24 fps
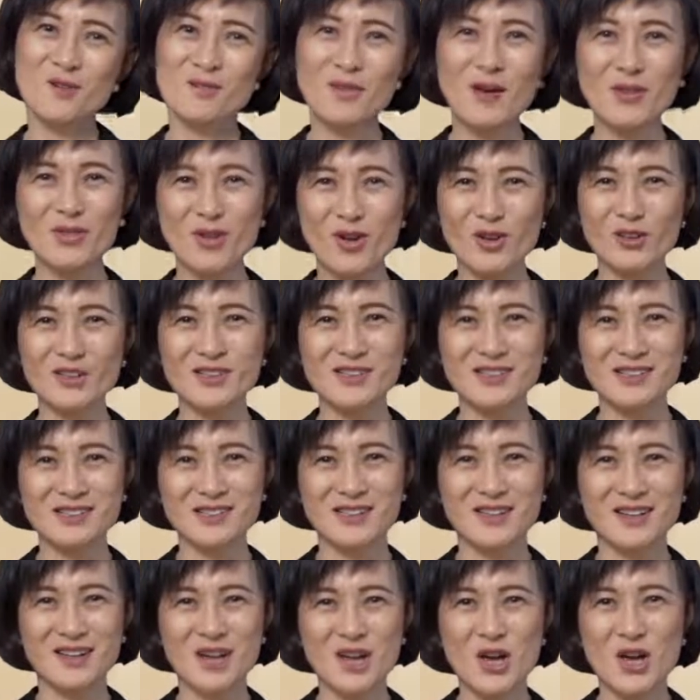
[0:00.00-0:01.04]
but not least,
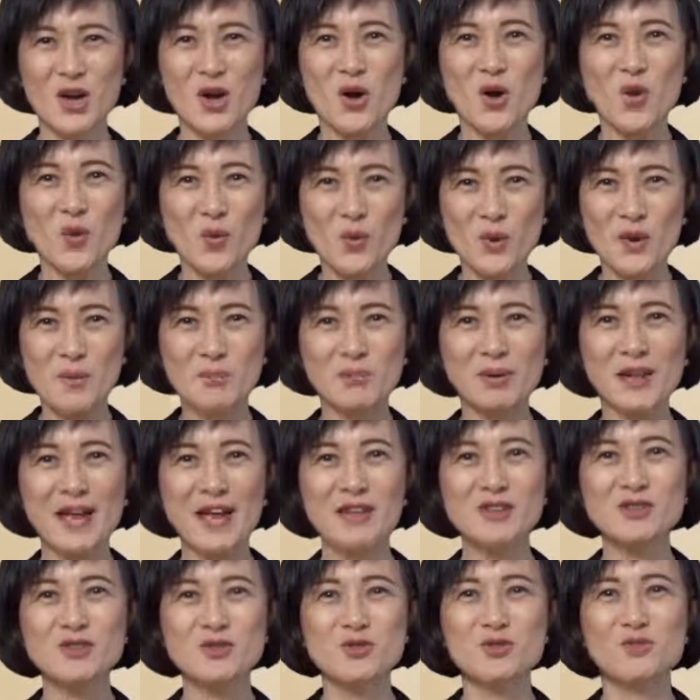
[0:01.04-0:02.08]
we
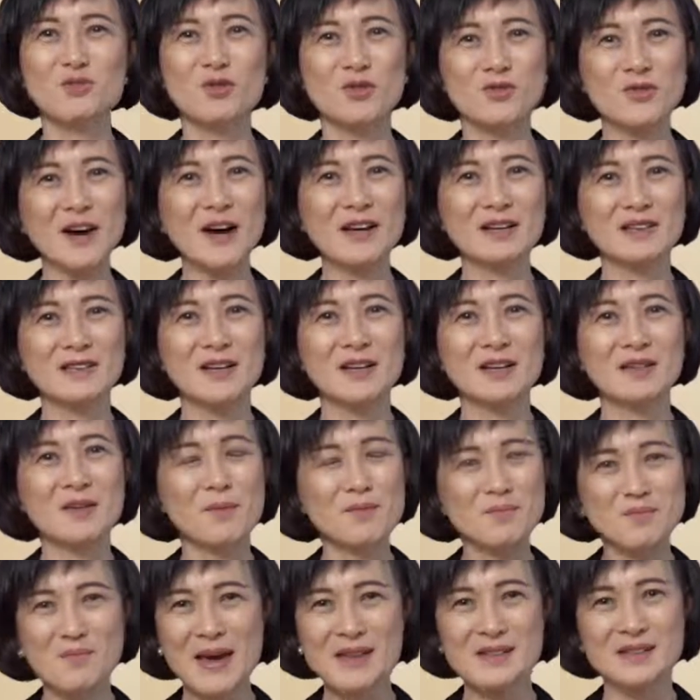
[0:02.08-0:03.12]
plan to provide the
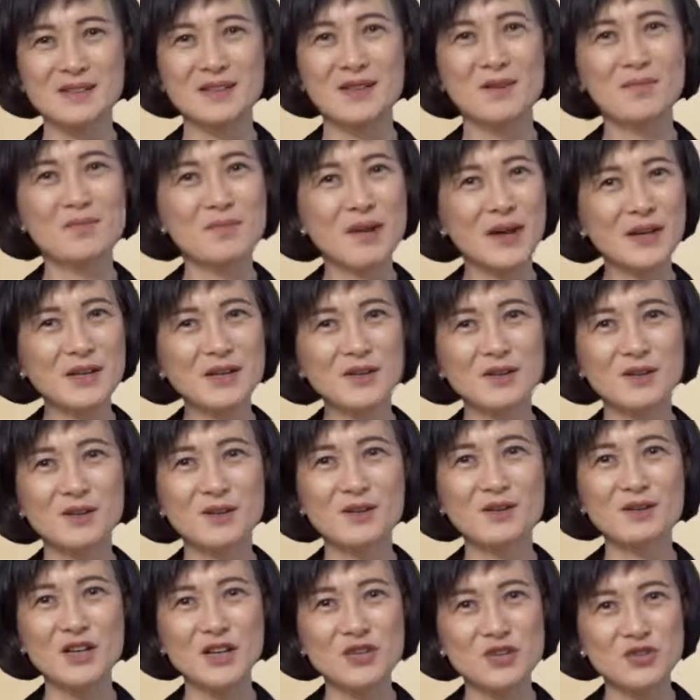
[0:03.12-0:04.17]
best
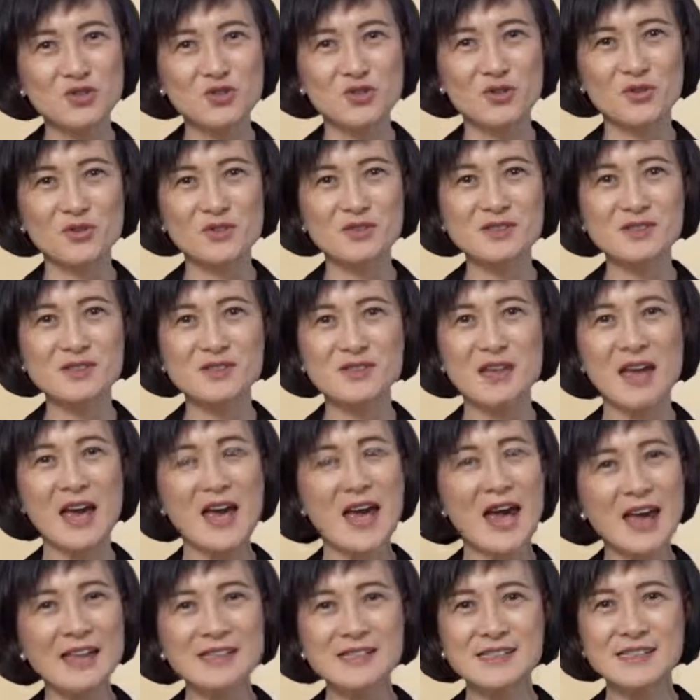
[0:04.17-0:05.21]
medical insurance
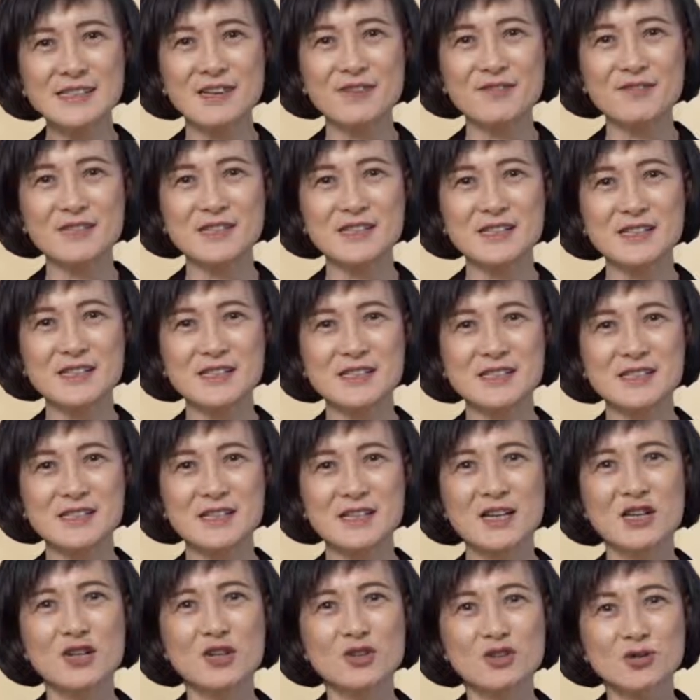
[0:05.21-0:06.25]
and services
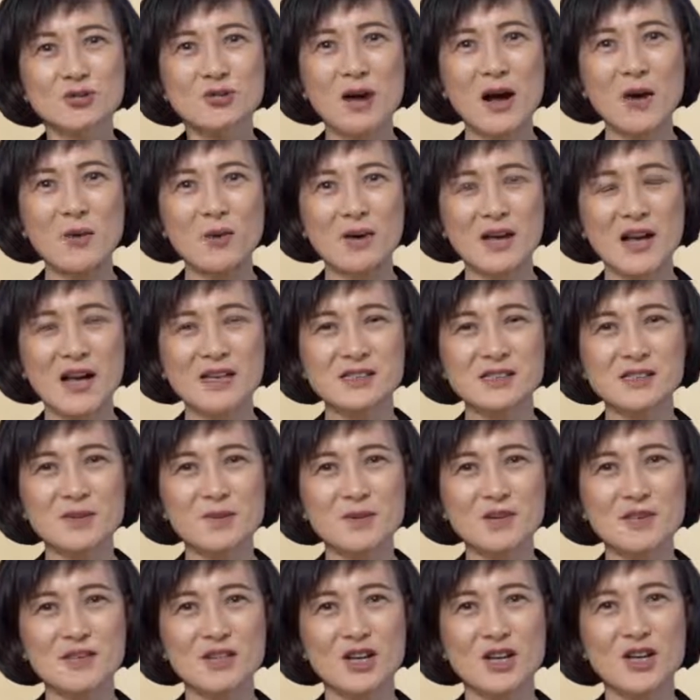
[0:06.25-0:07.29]
to our
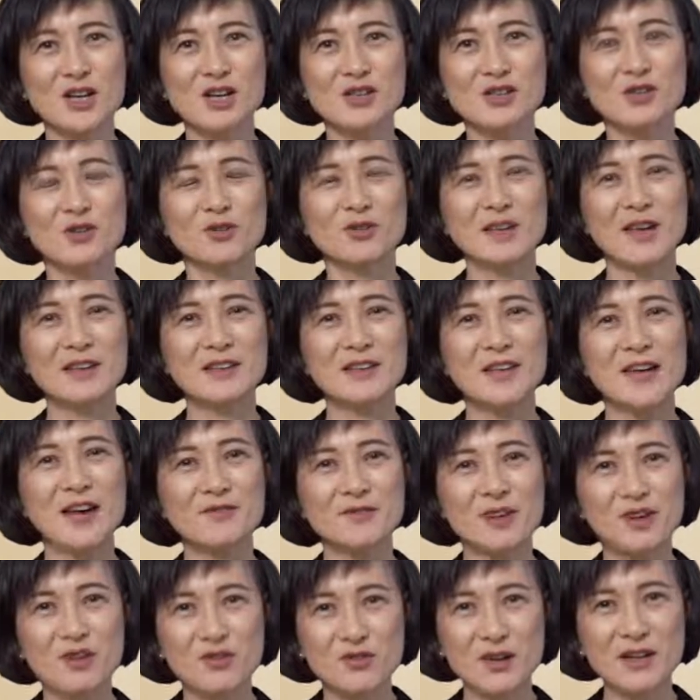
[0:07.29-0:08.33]
customers so that they have
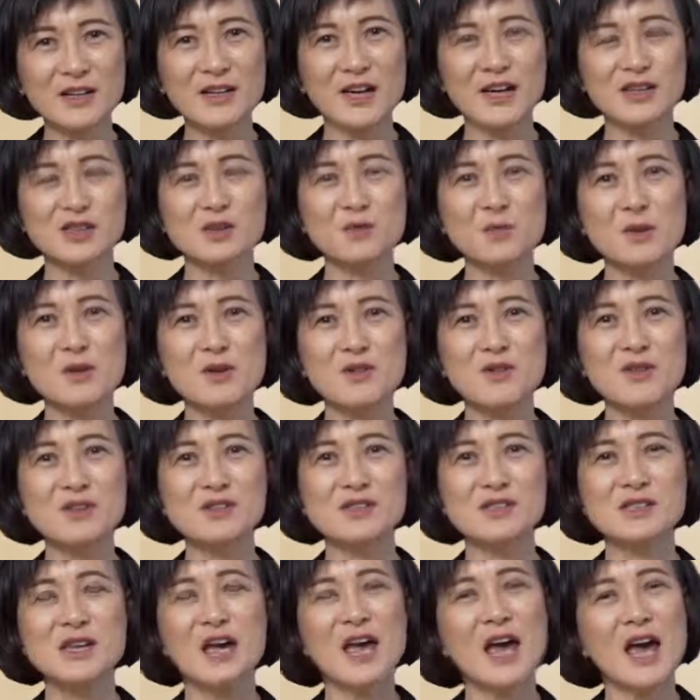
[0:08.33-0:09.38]
a great
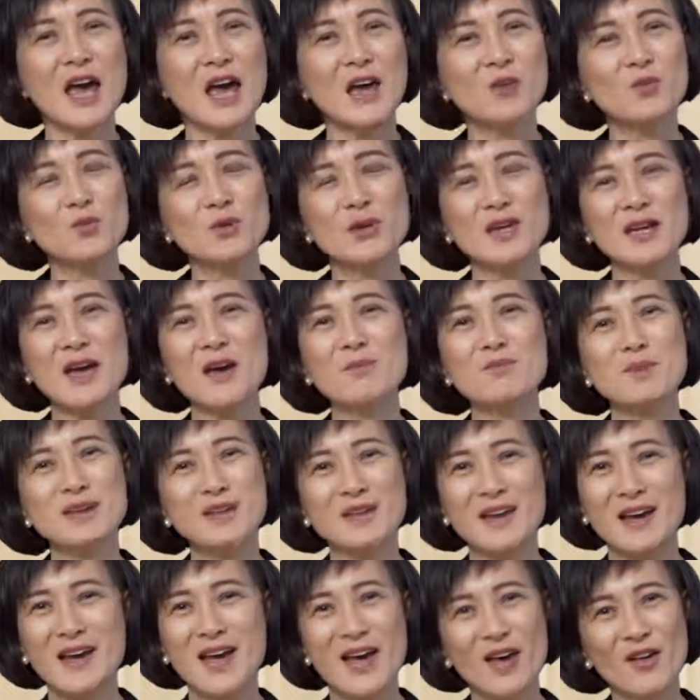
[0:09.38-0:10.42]
experience and we can be
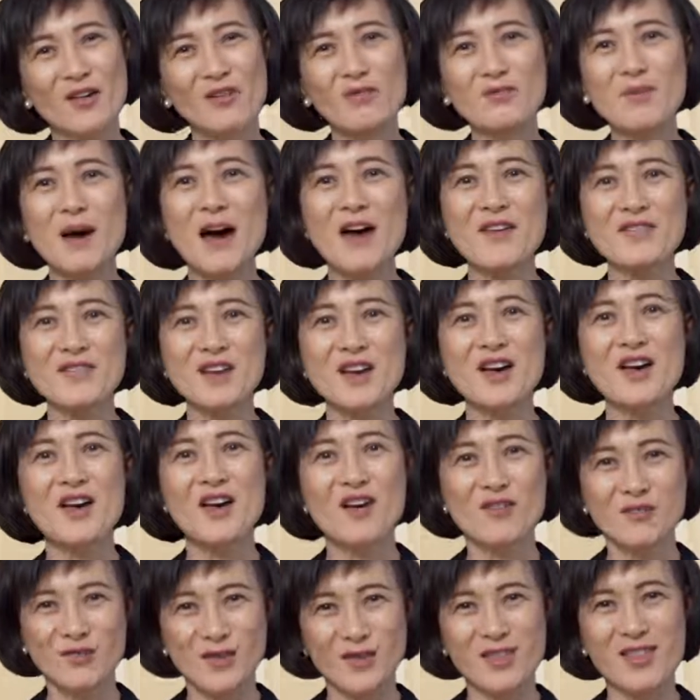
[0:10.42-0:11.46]
their health partner
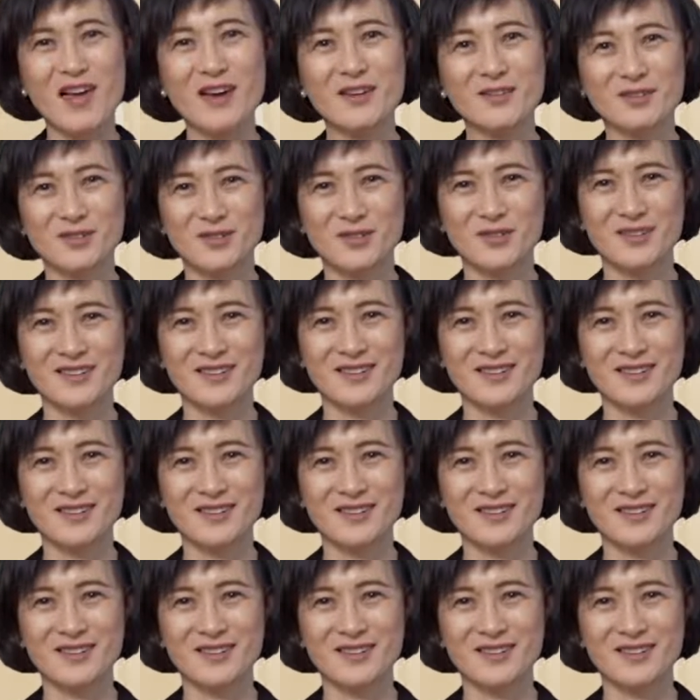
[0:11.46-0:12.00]
for life.